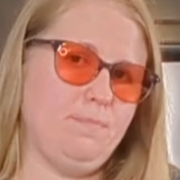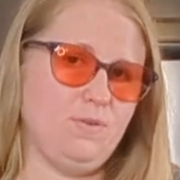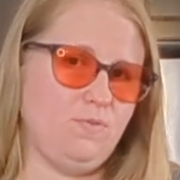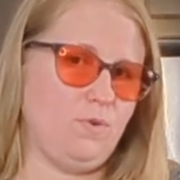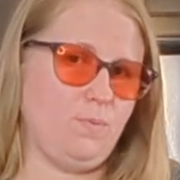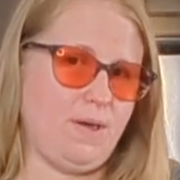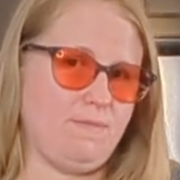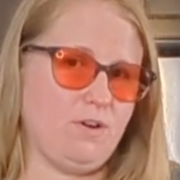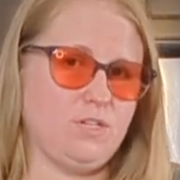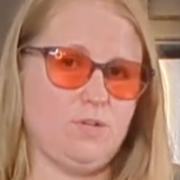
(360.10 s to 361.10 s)
before we
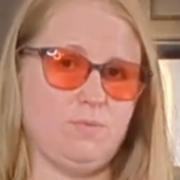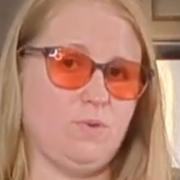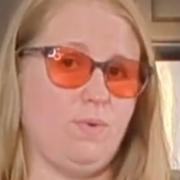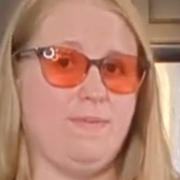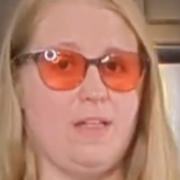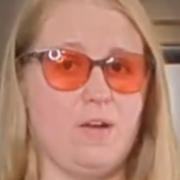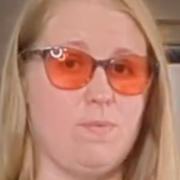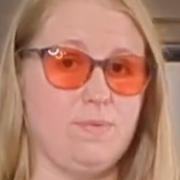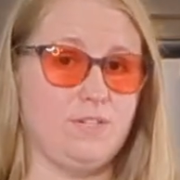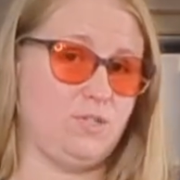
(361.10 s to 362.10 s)
ever got to them. So we felt like
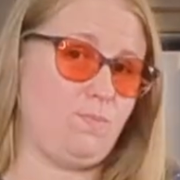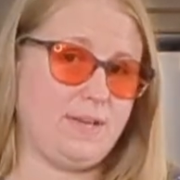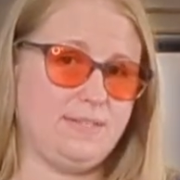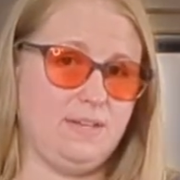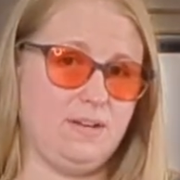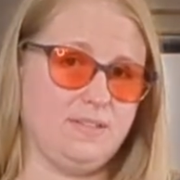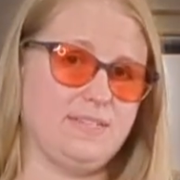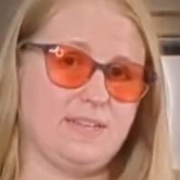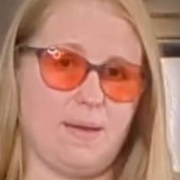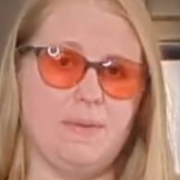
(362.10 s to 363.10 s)
we were just wasting all
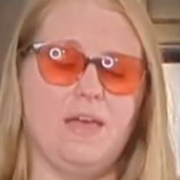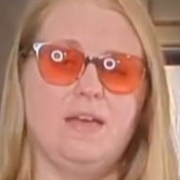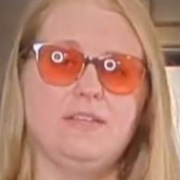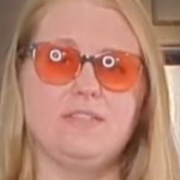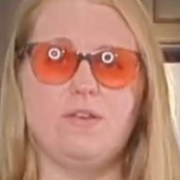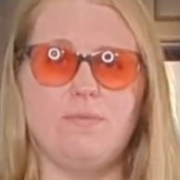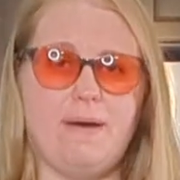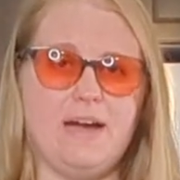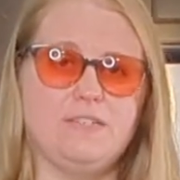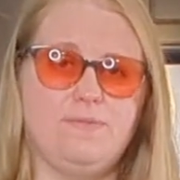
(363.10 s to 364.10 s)
this time. So the
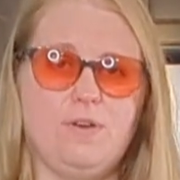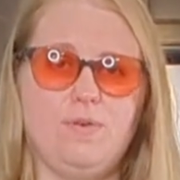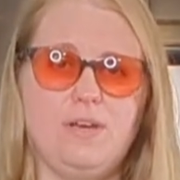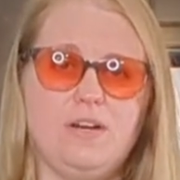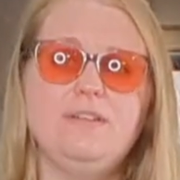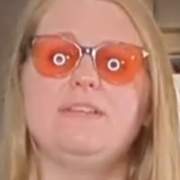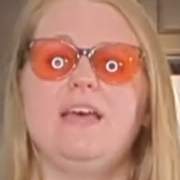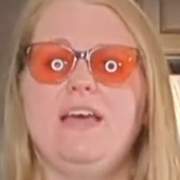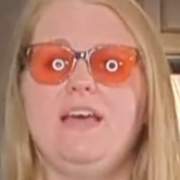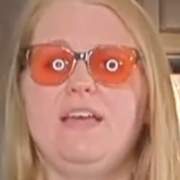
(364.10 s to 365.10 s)
past few years,
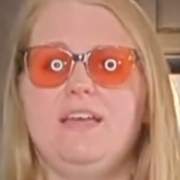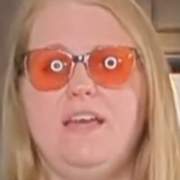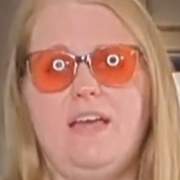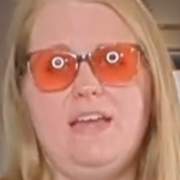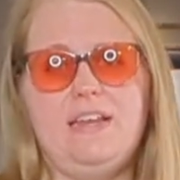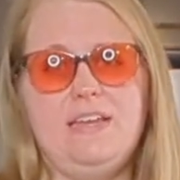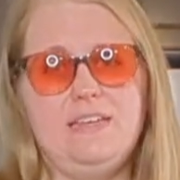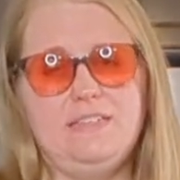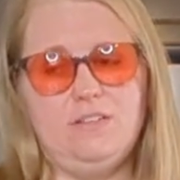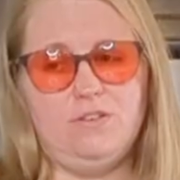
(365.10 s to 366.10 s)
it
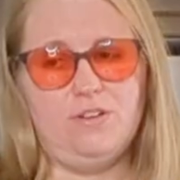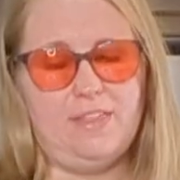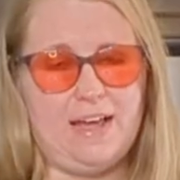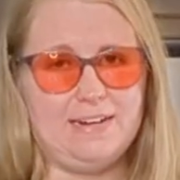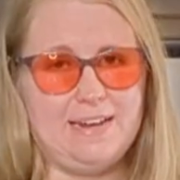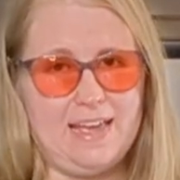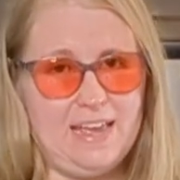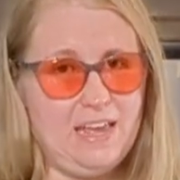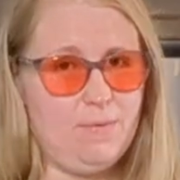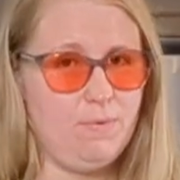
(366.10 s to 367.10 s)
is either that
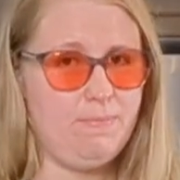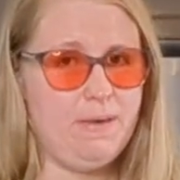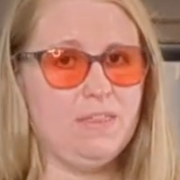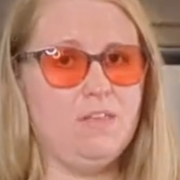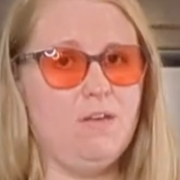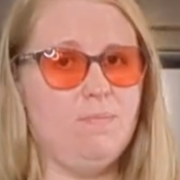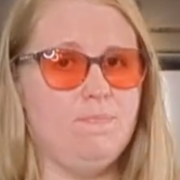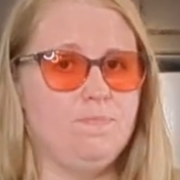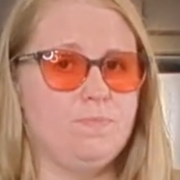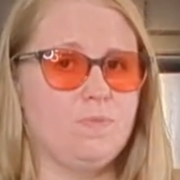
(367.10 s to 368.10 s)
day we pick them
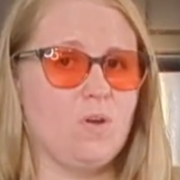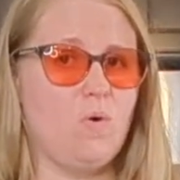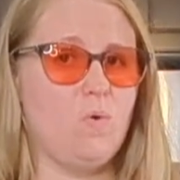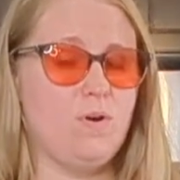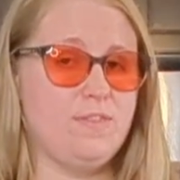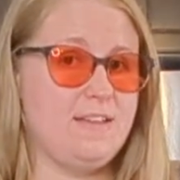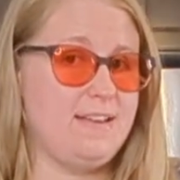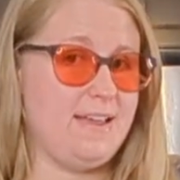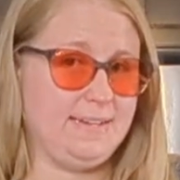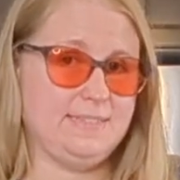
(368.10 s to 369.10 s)
or the
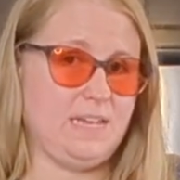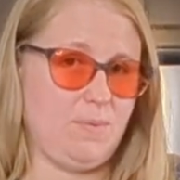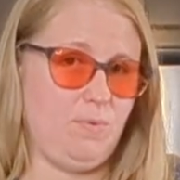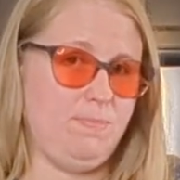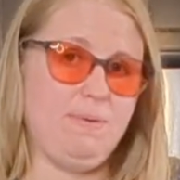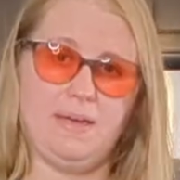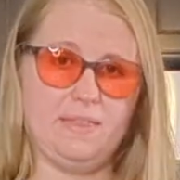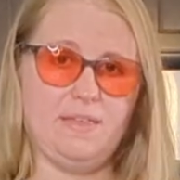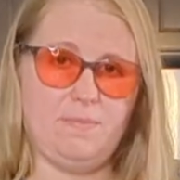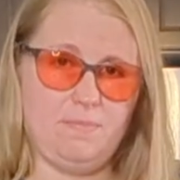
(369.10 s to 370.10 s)
next time we
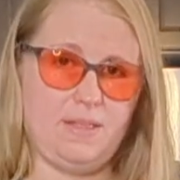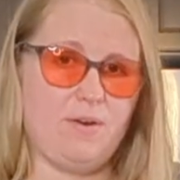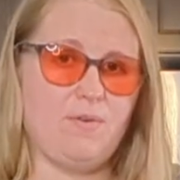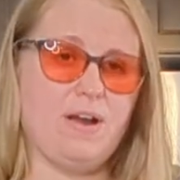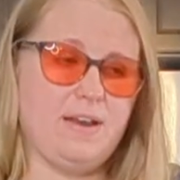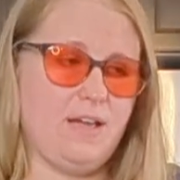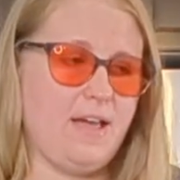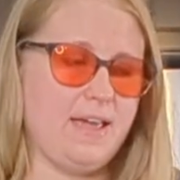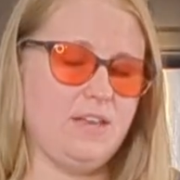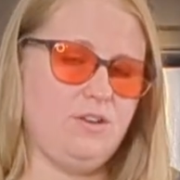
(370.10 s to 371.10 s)
pick them. Like right now,
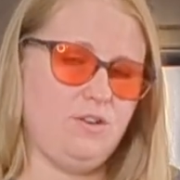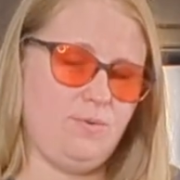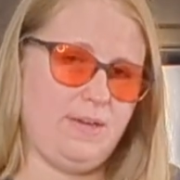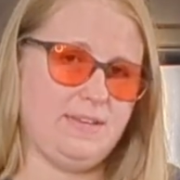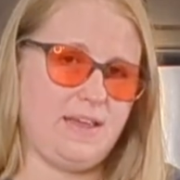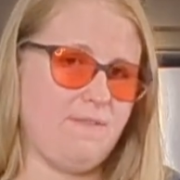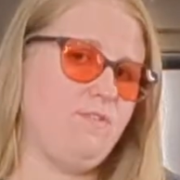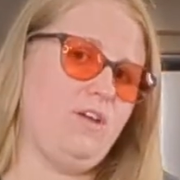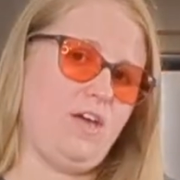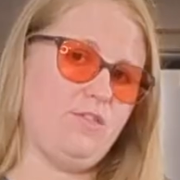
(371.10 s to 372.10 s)
I can do it
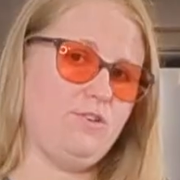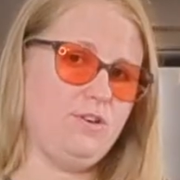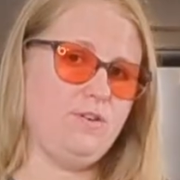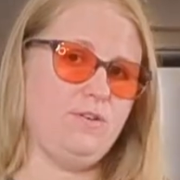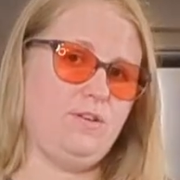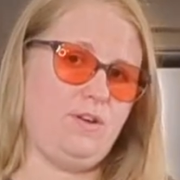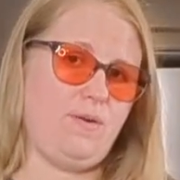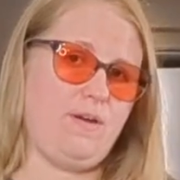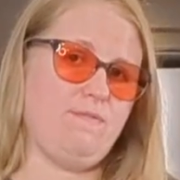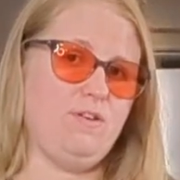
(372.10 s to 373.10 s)
every
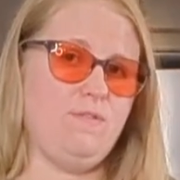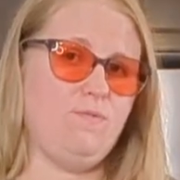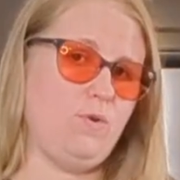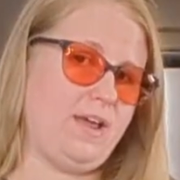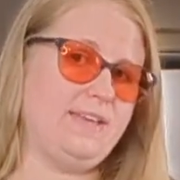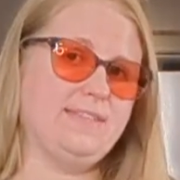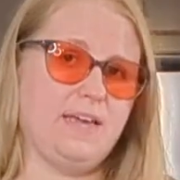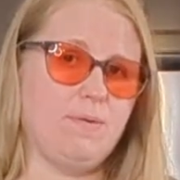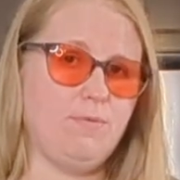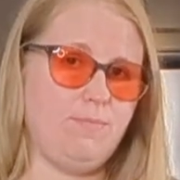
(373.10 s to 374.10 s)
4 days I
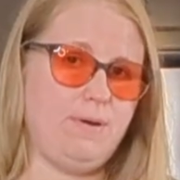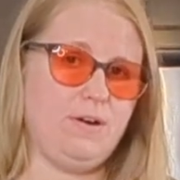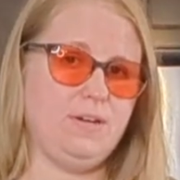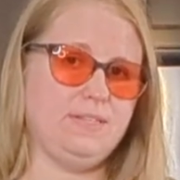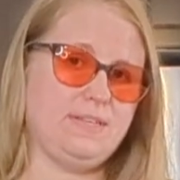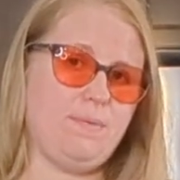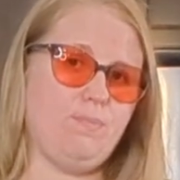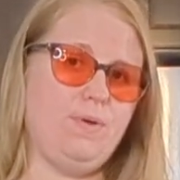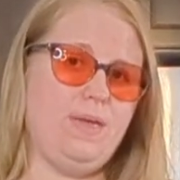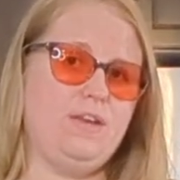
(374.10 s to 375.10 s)
can put berries
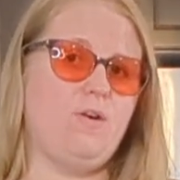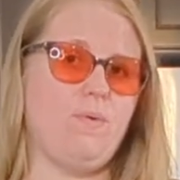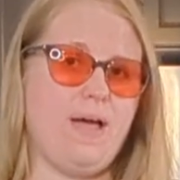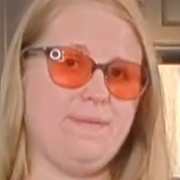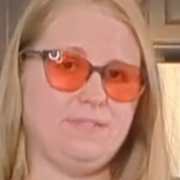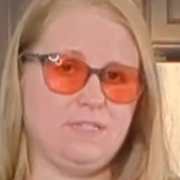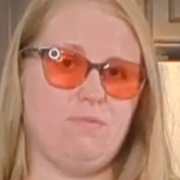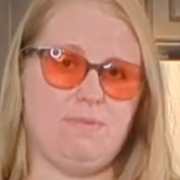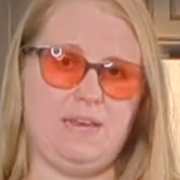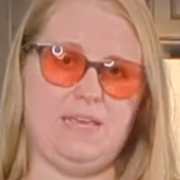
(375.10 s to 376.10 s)
up. We don't have
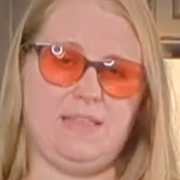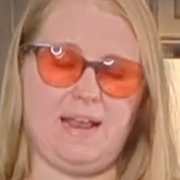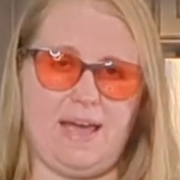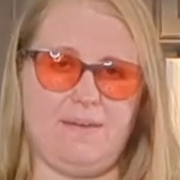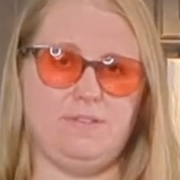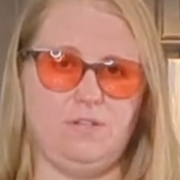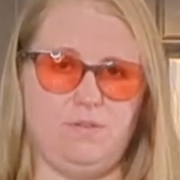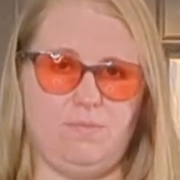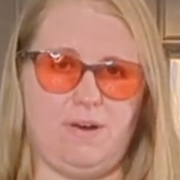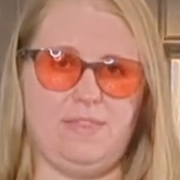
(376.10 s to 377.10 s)
so many that I have to do
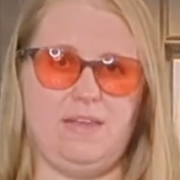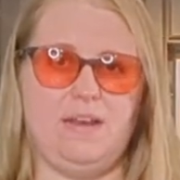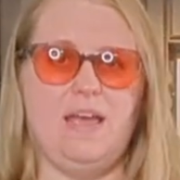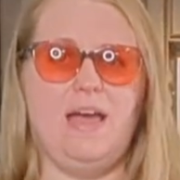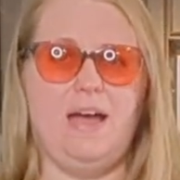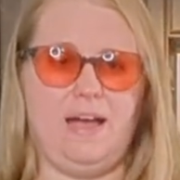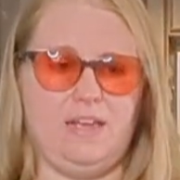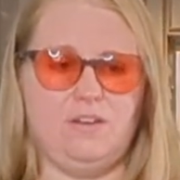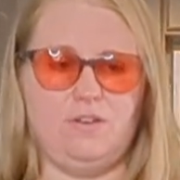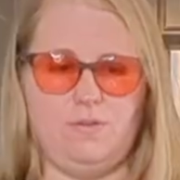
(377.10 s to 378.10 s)
them right then. I
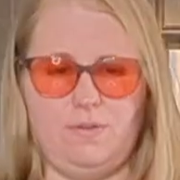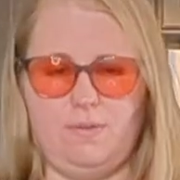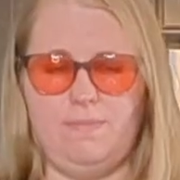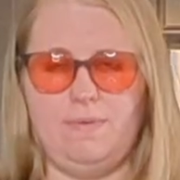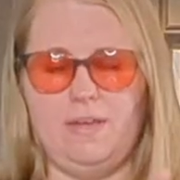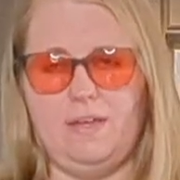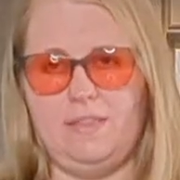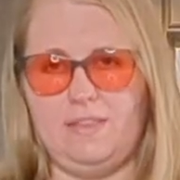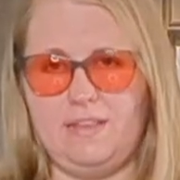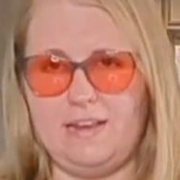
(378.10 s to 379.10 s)
can do them
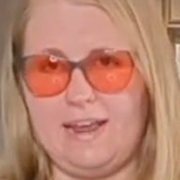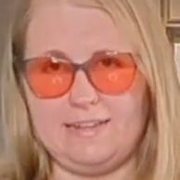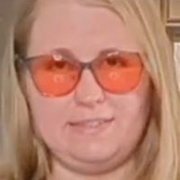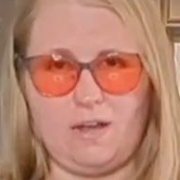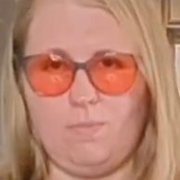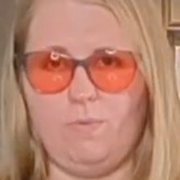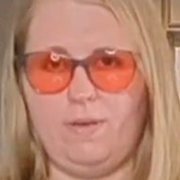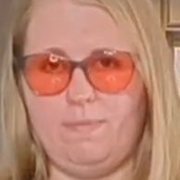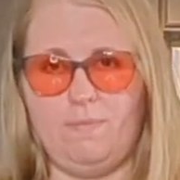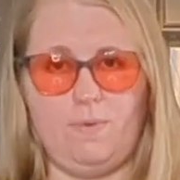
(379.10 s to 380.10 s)
the next time
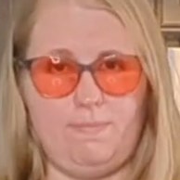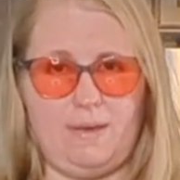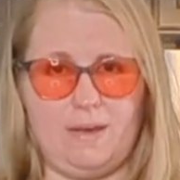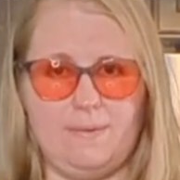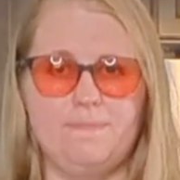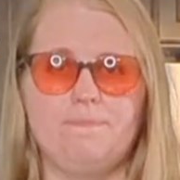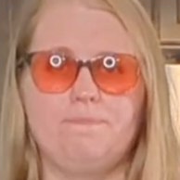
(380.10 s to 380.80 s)
we pick.